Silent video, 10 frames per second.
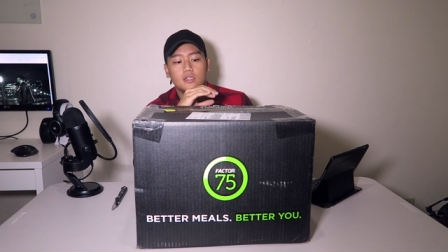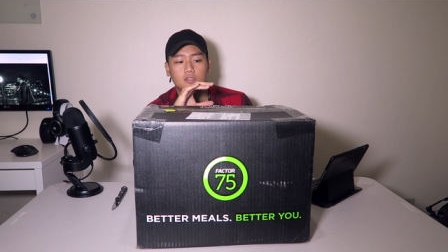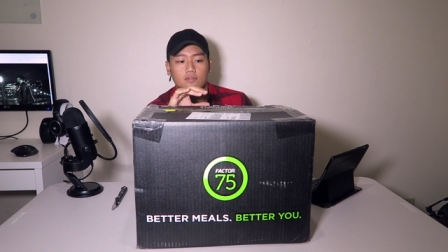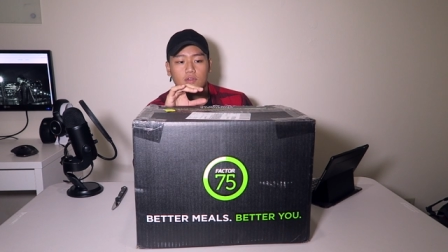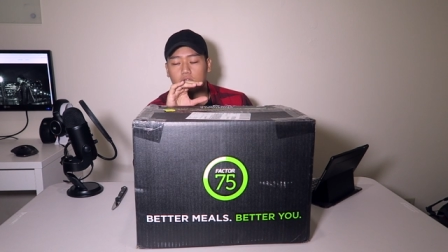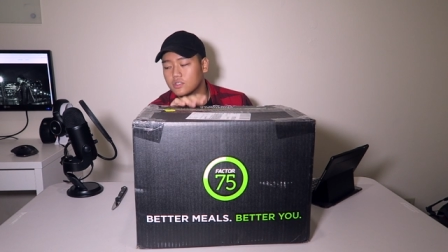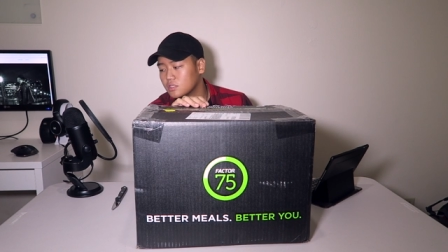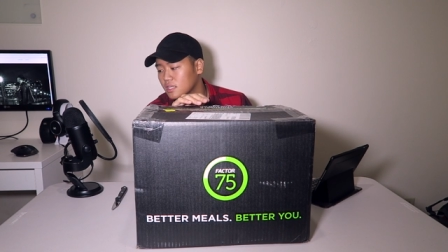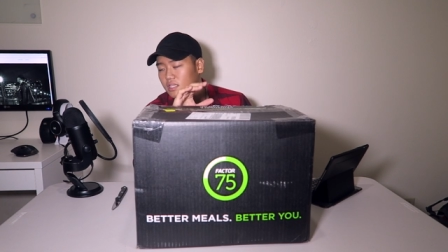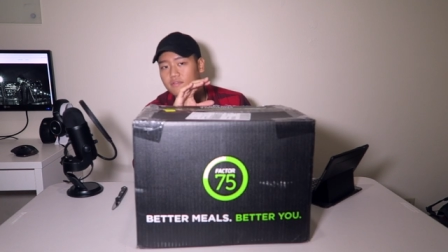So for those of
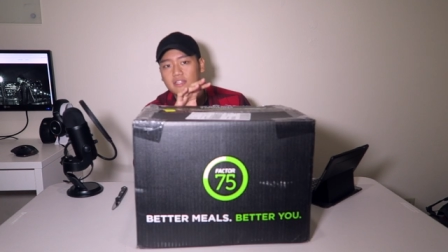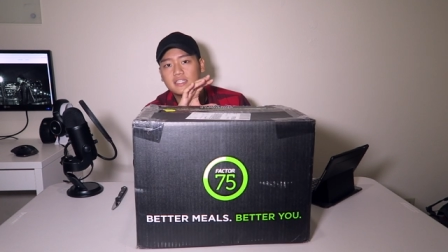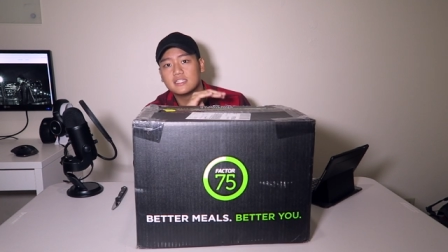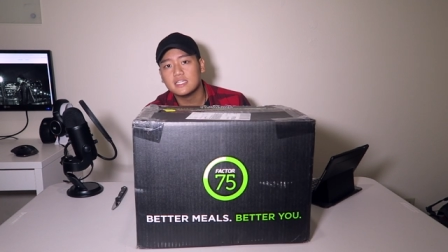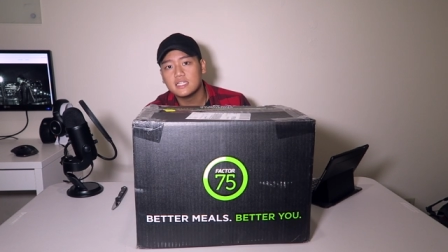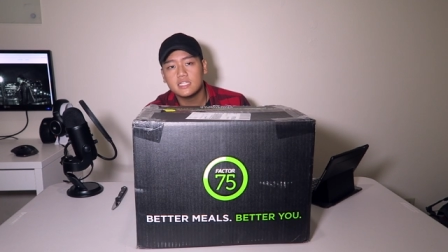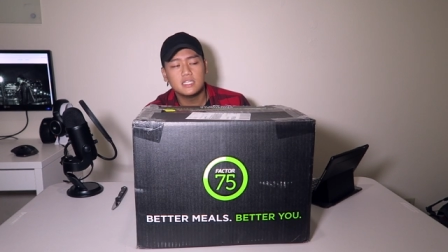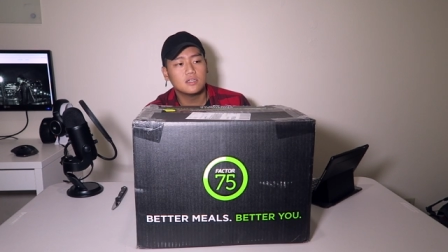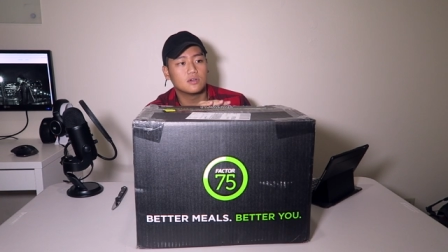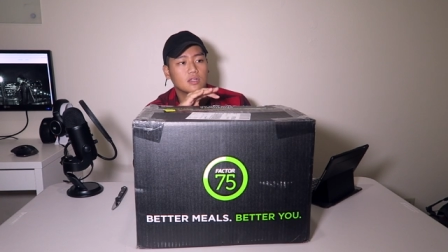you that live in the
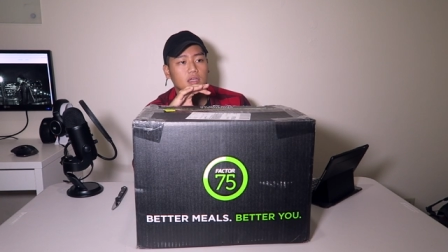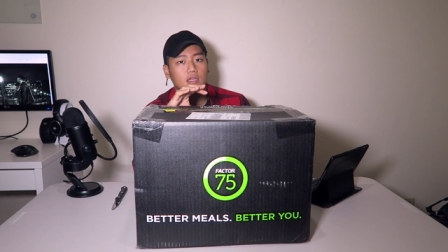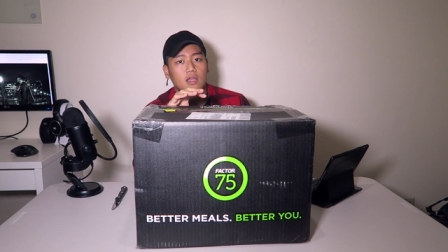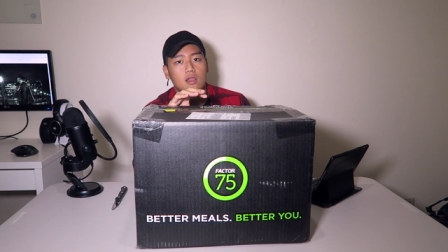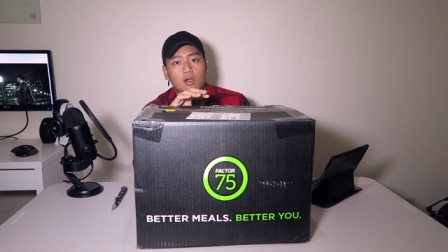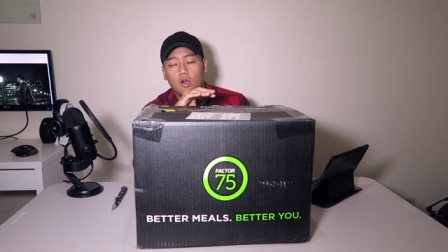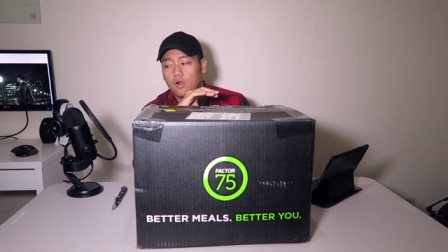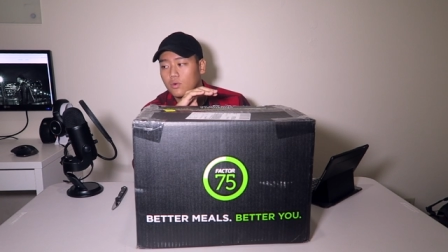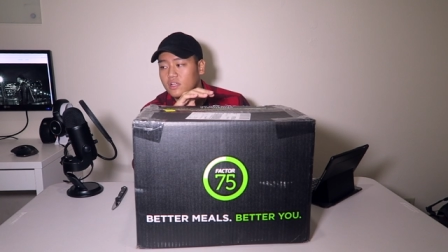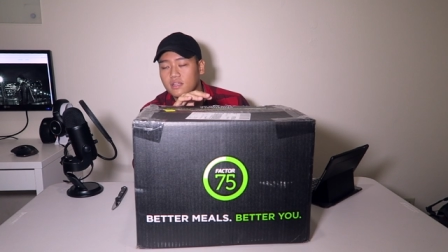city or like
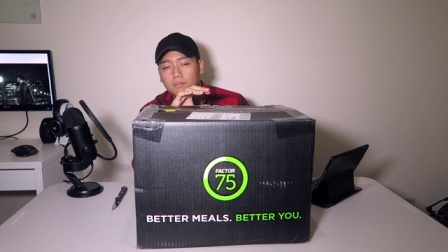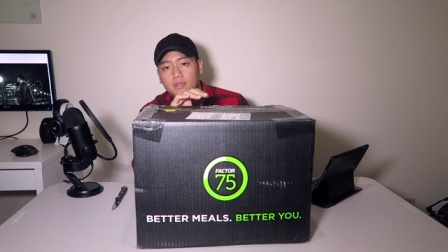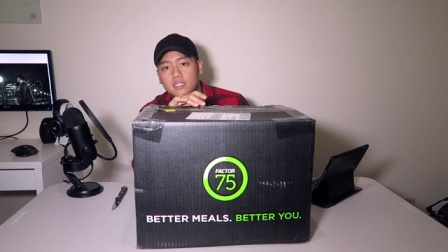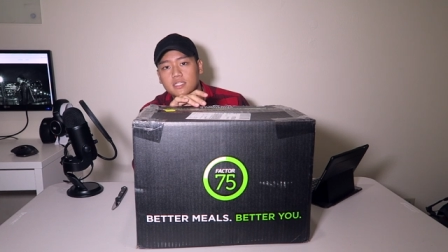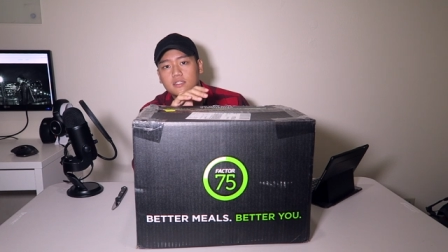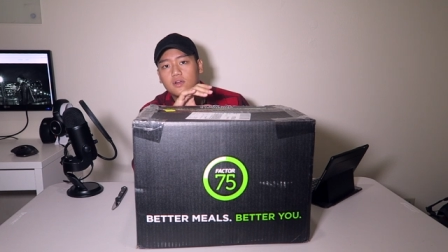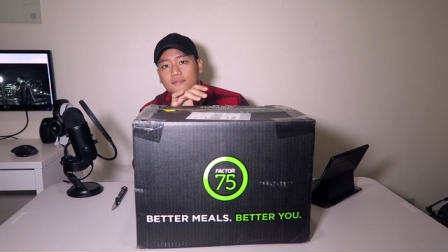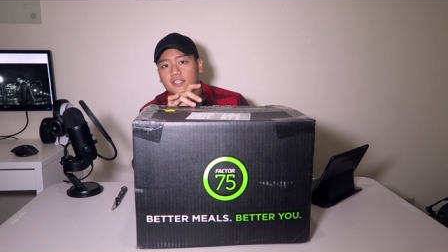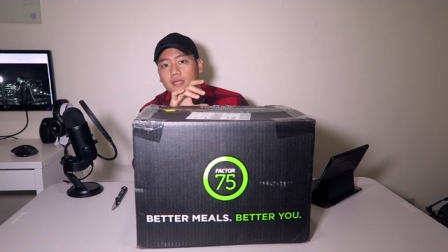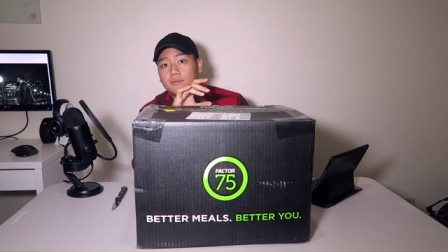are really busy, don't
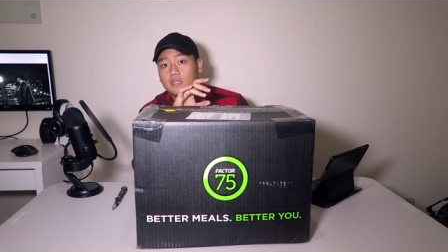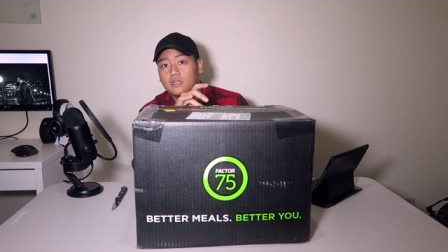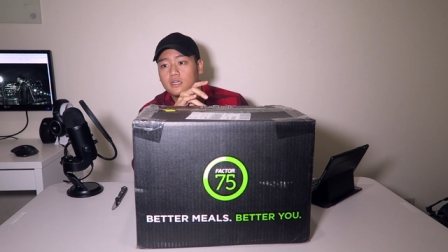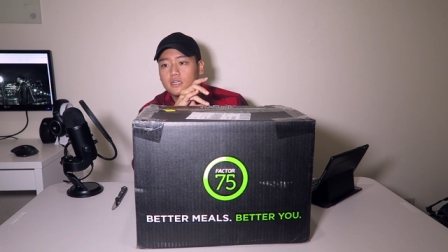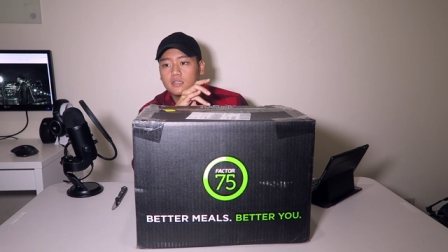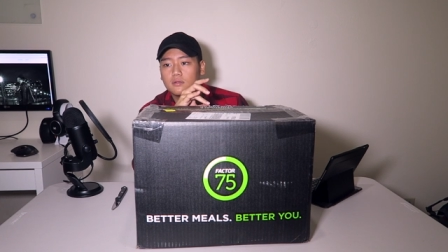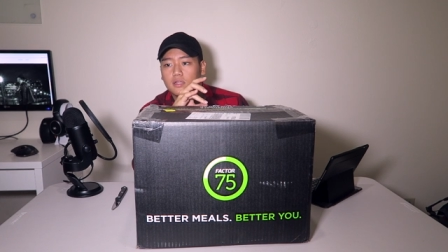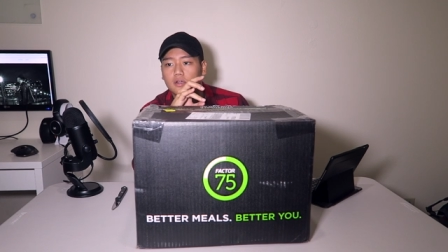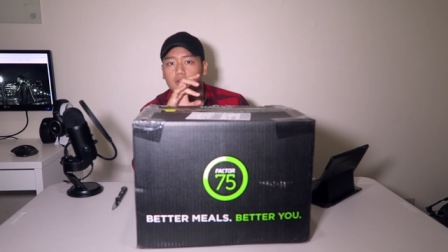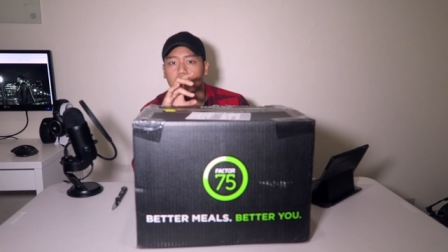have time to cook,
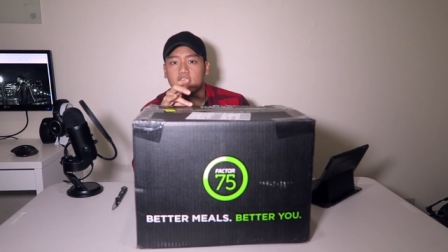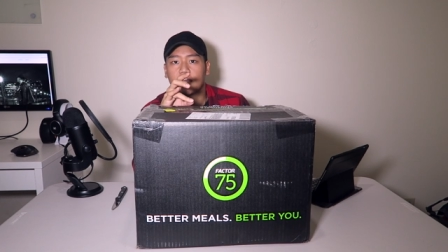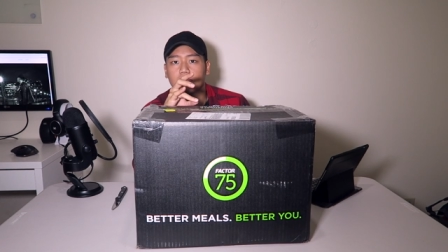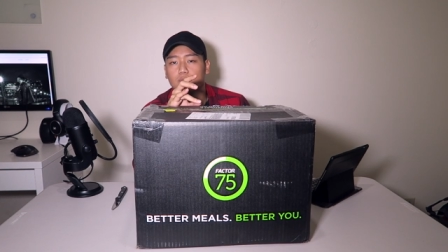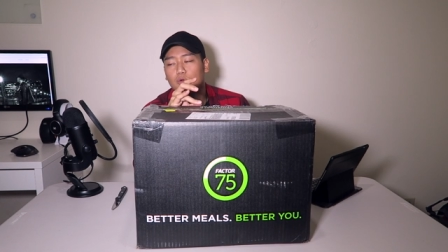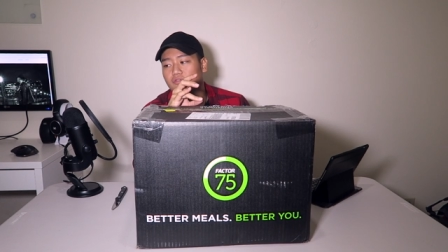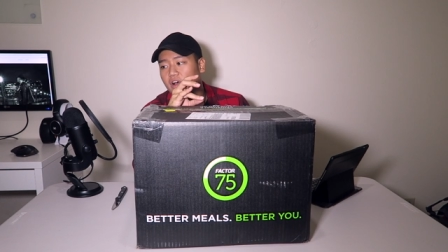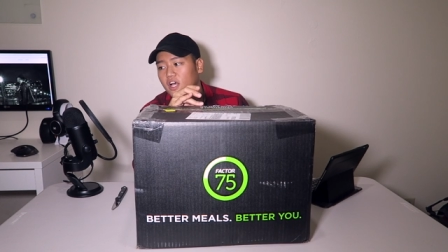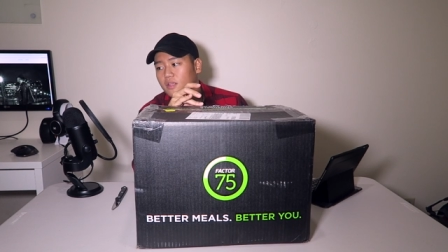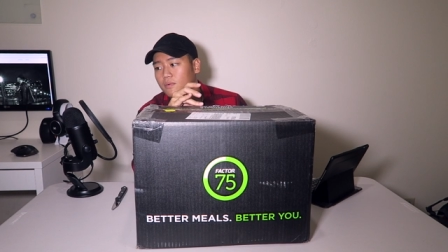you know, your time is more
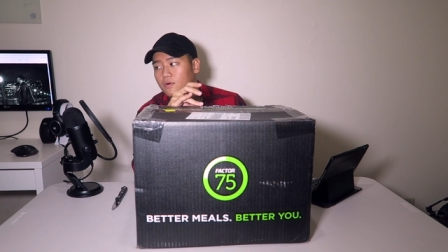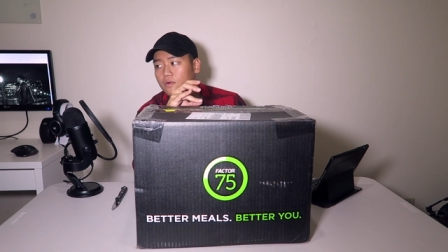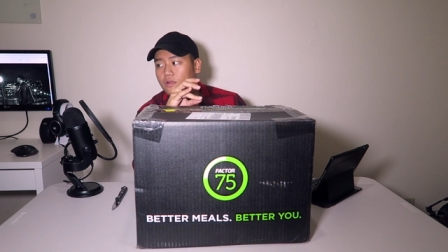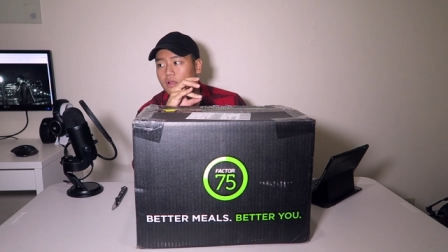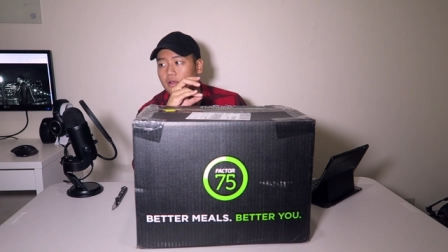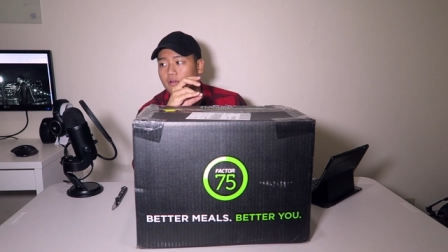valuable